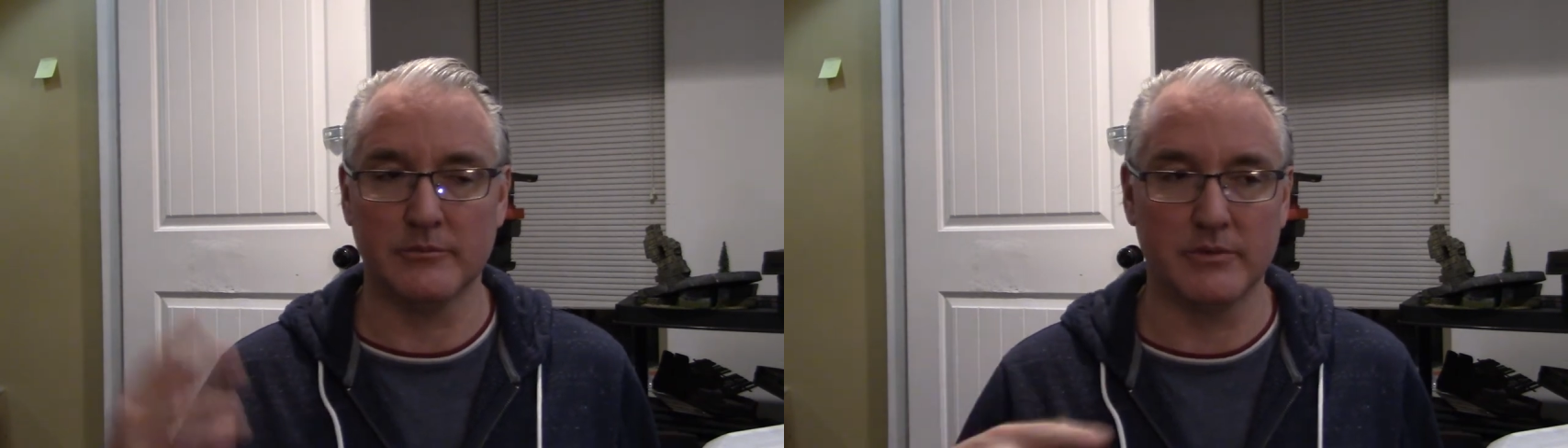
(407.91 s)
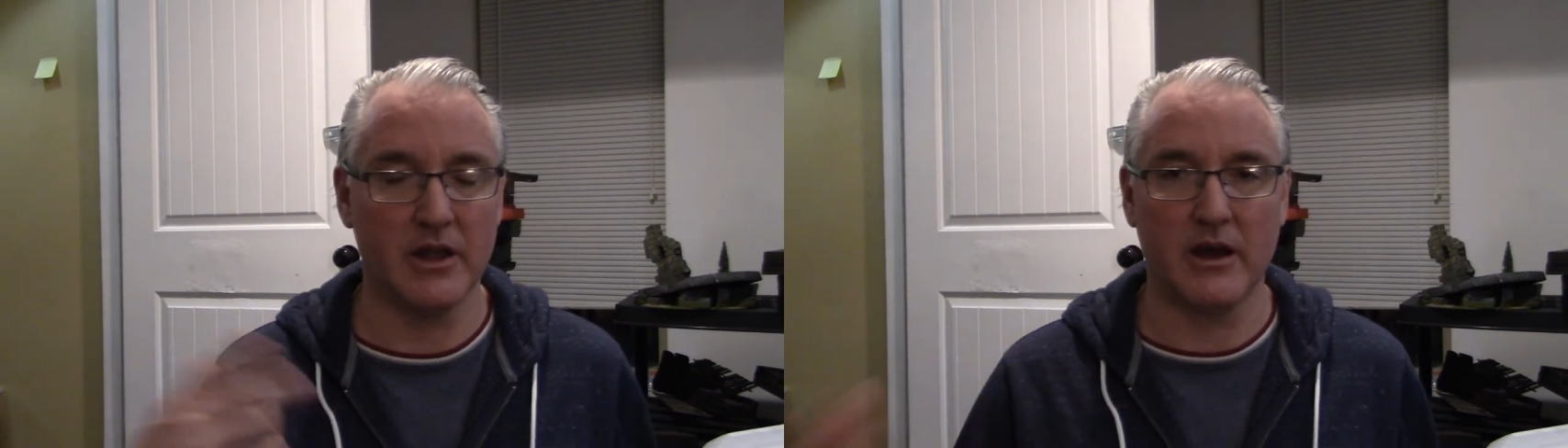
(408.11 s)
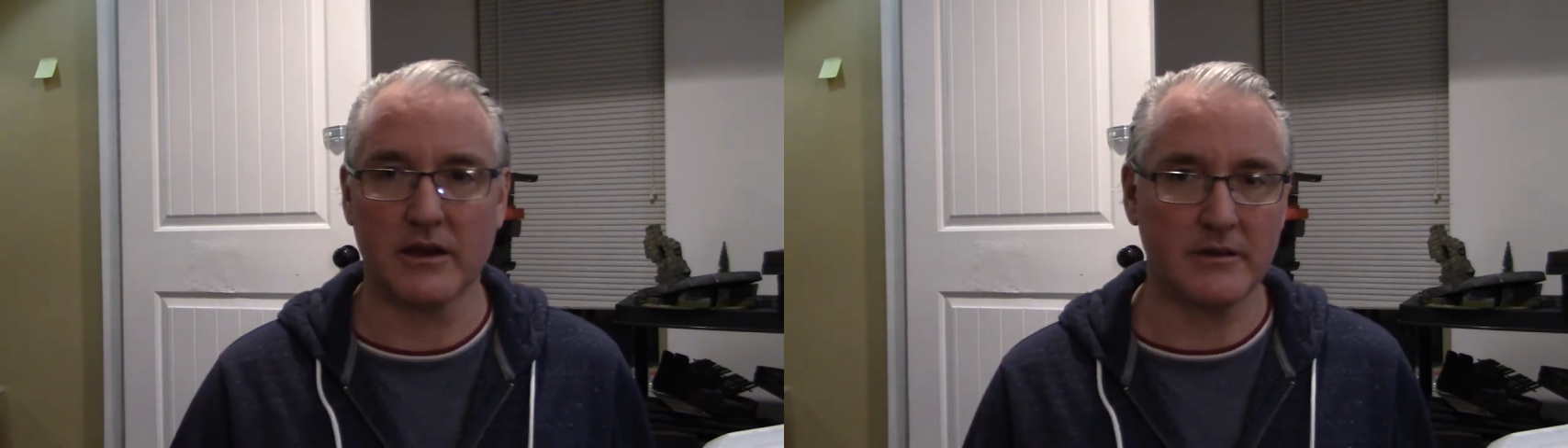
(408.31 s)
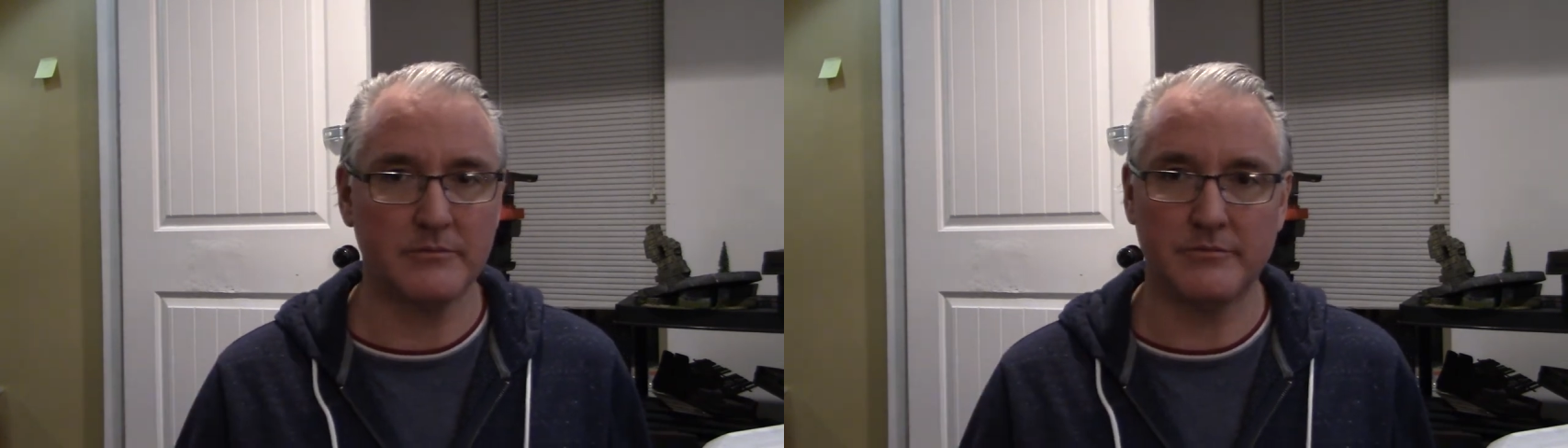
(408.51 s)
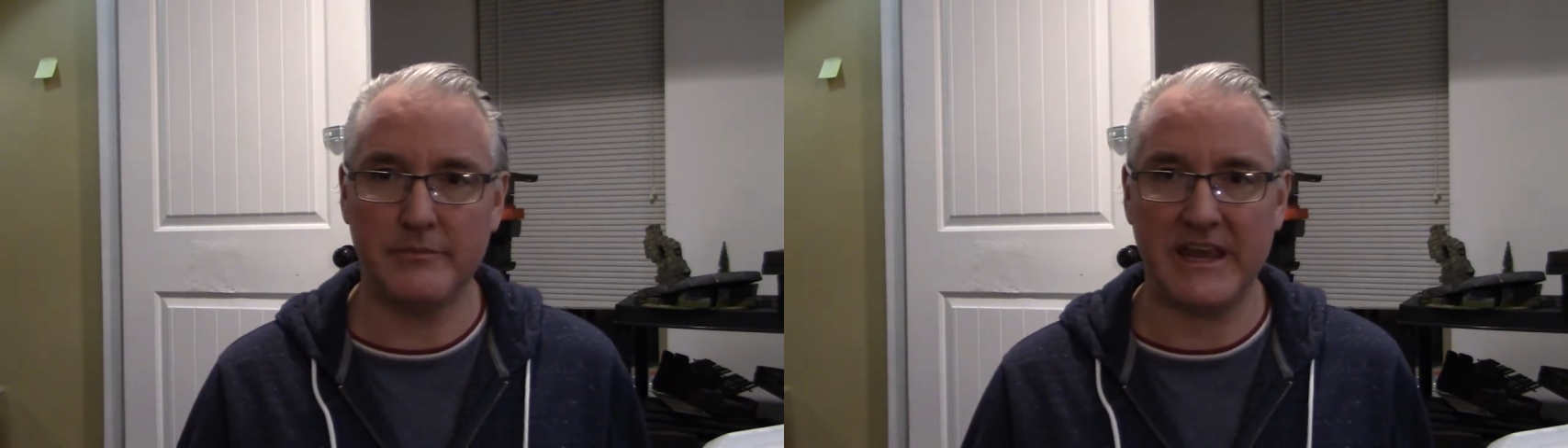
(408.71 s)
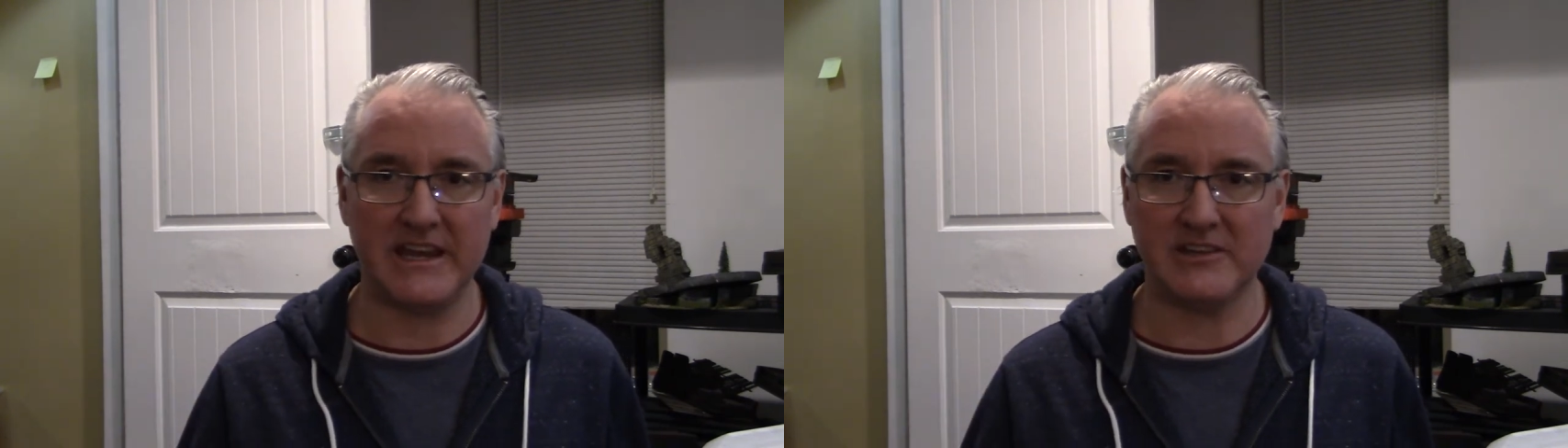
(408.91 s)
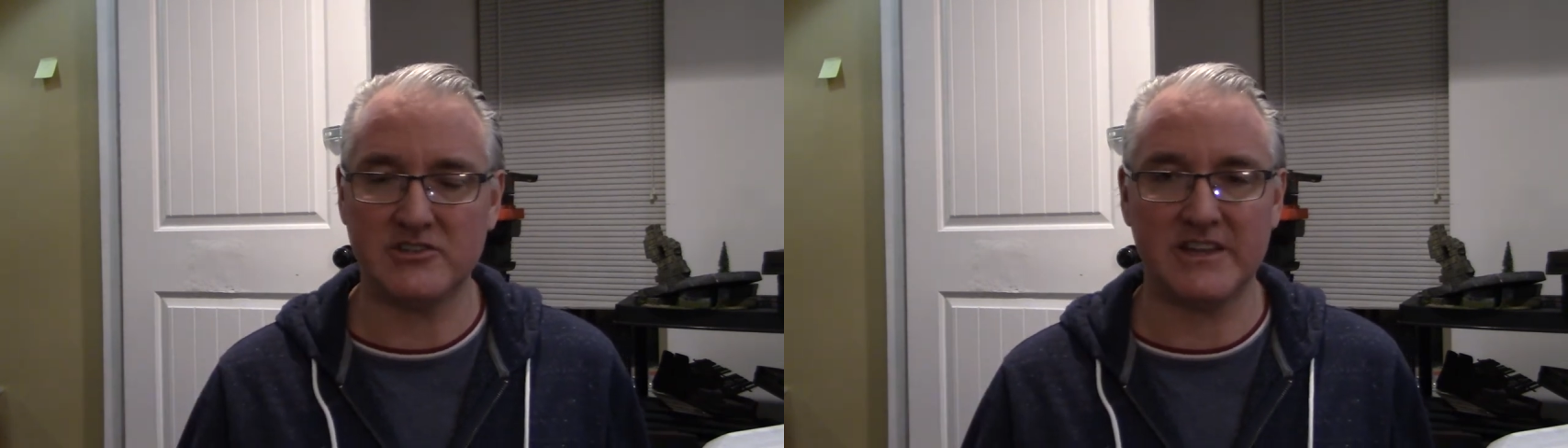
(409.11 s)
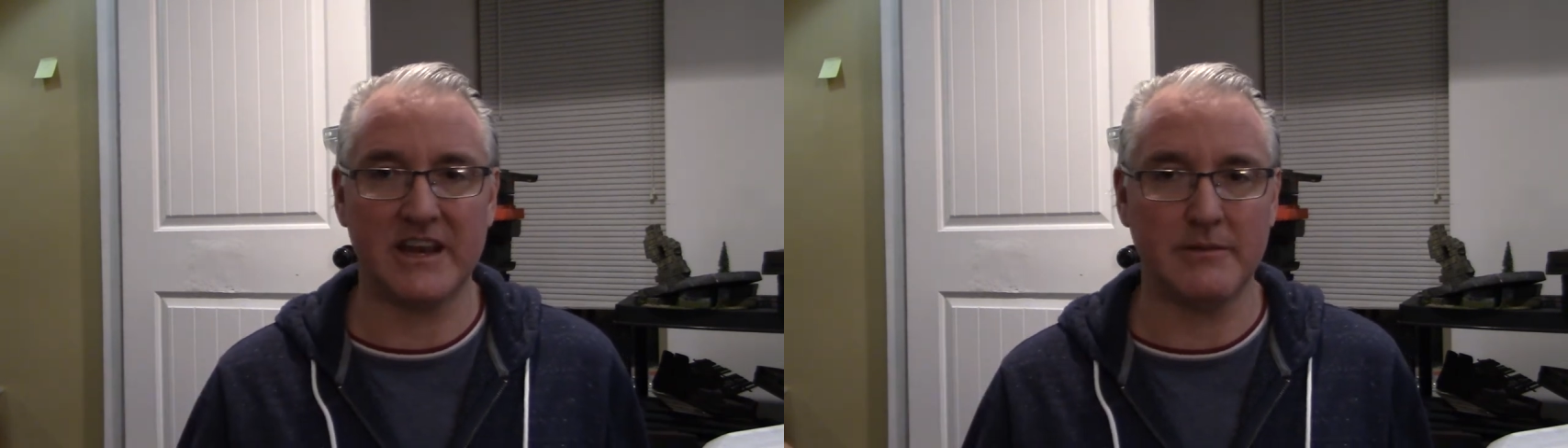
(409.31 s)
blog page
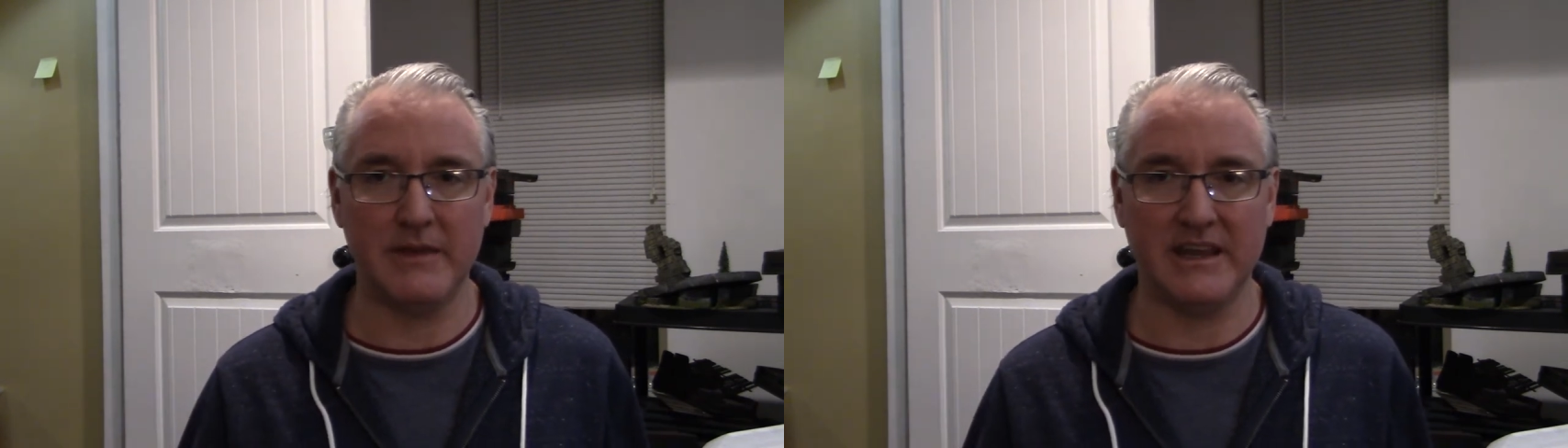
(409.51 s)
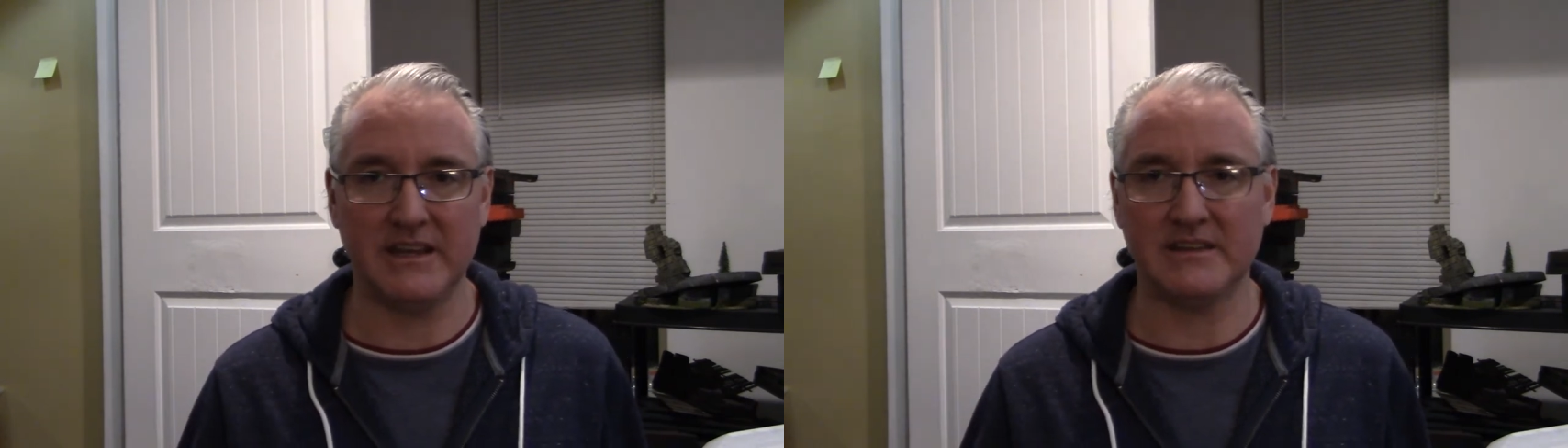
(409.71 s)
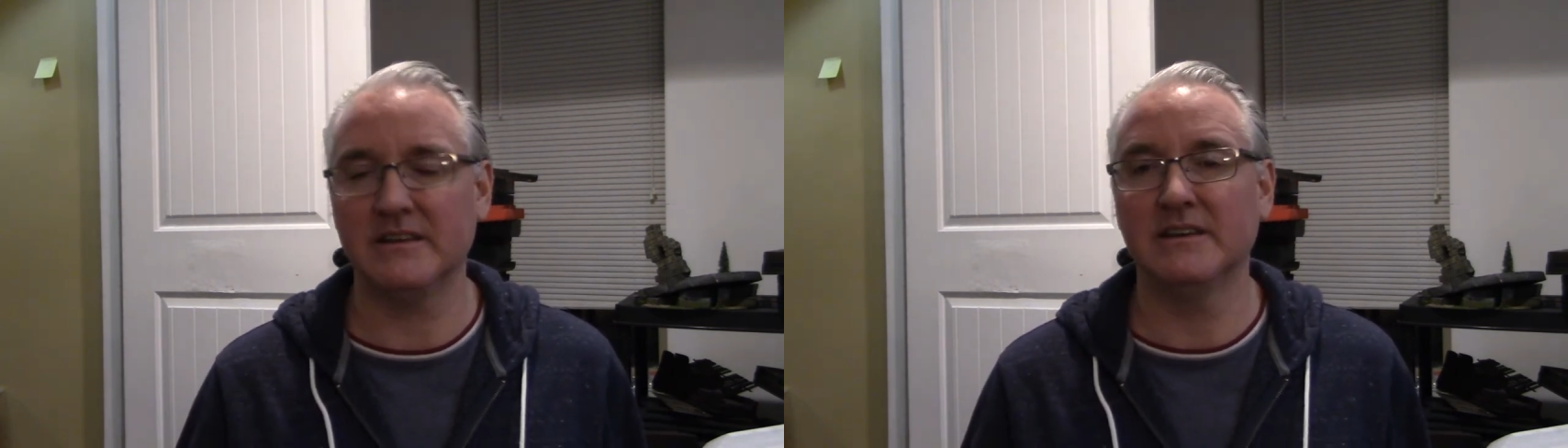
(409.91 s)
that I made